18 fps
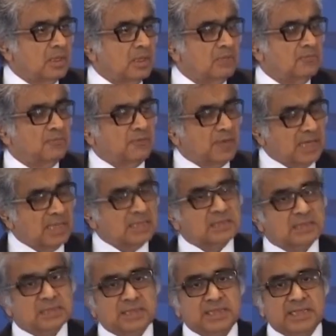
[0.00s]
In
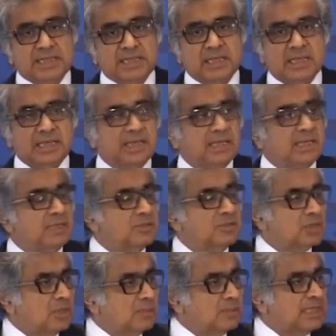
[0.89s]
France, in Italy,
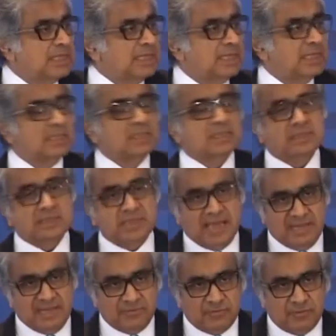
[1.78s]
in Germany,
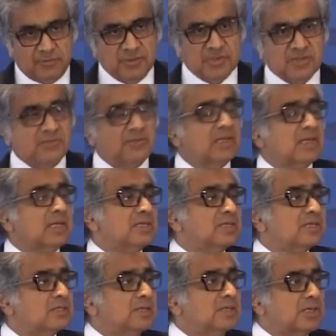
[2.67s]
they have specific
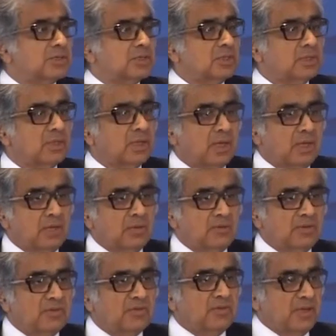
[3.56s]
legislation
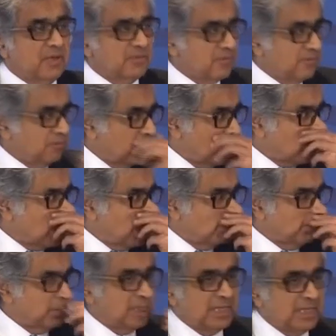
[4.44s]
which says if your
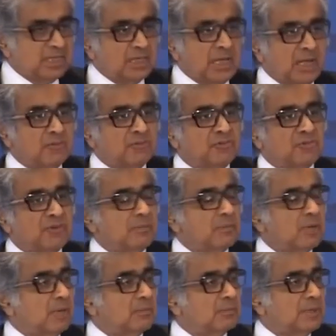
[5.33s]
company,
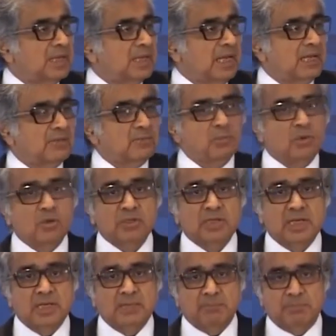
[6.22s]
downstream company, has more
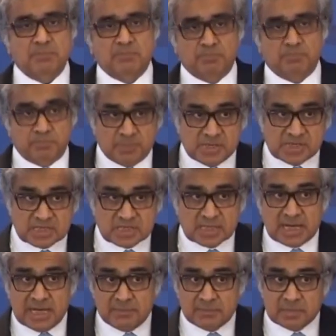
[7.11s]
than a
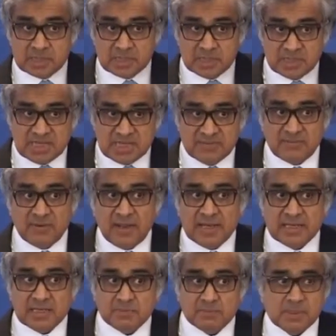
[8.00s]
prescribed
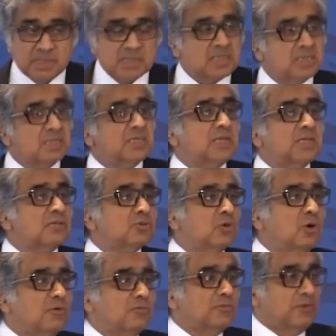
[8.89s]
defined
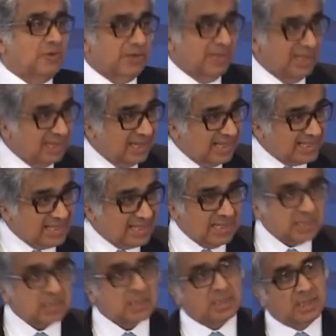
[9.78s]
percentage of real
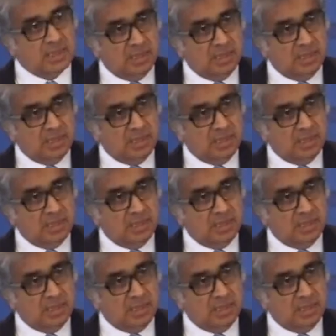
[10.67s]
estate,